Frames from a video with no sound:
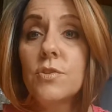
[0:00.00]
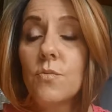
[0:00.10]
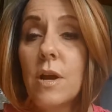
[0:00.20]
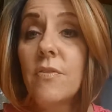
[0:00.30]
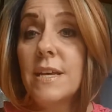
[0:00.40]
to
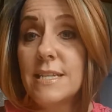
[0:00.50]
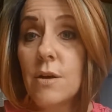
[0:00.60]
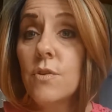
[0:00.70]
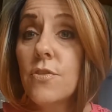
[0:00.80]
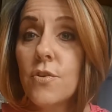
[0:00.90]
round that
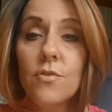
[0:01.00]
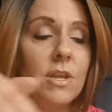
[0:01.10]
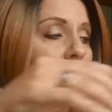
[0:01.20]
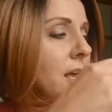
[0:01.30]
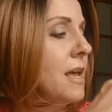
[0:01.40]
down to
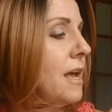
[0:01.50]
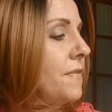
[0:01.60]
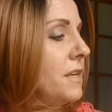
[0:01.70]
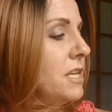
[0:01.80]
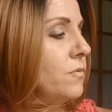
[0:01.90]
30,
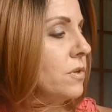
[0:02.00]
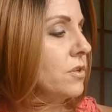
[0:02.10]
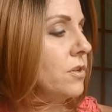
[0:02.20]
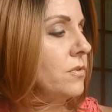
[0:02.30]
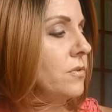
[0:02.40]
and then he would
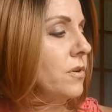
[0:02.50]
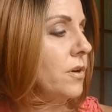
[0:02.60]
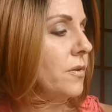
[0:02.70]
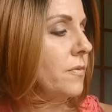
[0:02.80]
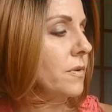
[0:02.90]

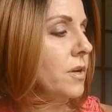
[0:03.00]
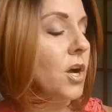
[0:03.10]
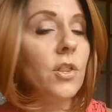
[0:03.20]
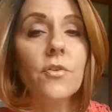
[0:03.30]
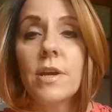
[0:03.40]

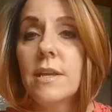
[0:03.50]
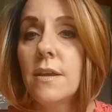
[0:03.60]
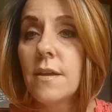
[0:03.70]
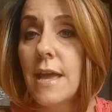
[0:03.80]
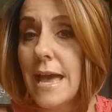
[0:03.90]
color in
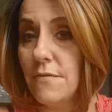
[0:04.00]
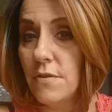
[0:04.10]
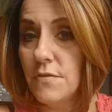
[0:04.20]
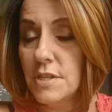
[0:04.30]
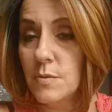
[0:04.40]

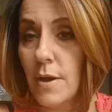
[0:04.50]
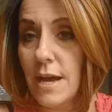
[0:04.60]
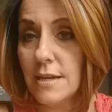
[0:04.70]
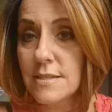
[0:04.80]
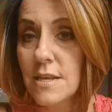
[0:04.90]
half of this
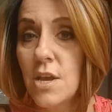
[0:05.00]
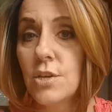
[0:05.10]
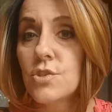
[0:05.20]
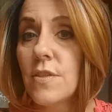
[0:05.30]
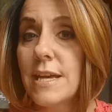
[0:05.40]
box.
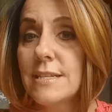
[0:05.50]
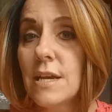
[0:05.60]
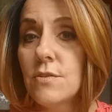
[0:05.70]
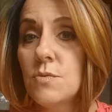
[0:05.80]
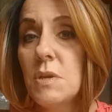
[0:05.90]
So that
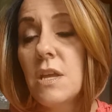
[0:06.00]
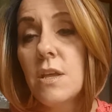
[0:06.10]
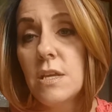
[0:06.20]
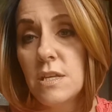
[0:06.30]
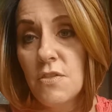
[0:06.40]
tells me
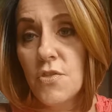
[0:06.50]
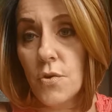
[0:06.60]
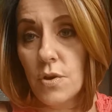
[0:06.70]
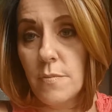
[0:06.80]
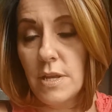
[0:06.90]
he did
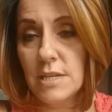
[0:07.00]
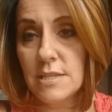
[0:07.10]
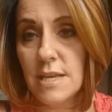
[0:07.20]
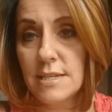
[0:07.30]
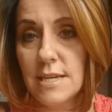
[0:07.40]
30
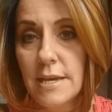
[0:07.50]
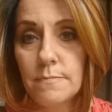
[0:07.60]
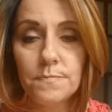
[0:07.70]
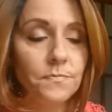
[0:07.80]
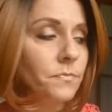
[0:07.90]
minutes that day.
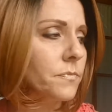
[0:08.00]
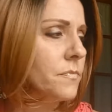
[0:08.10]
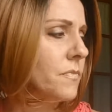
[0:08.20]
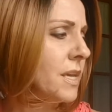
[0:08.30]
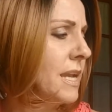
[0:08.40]

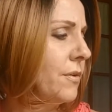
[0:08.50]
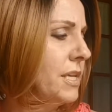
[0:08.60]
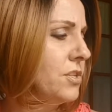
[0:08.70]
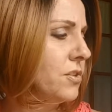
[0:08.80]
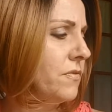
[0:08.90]
Now,
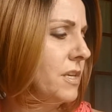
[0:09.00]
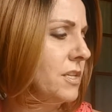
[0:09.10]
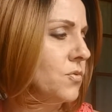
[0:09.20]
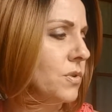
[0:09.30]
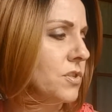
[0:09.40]
each of
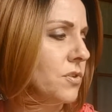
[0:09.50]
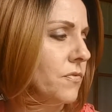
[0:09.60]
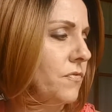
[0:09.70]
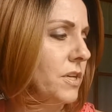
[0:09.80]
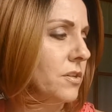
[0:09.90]
these, once they're
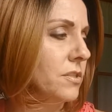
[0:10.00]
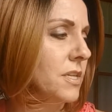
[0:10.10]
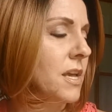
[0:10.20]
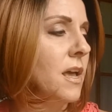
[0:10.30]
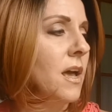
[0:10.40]
filled,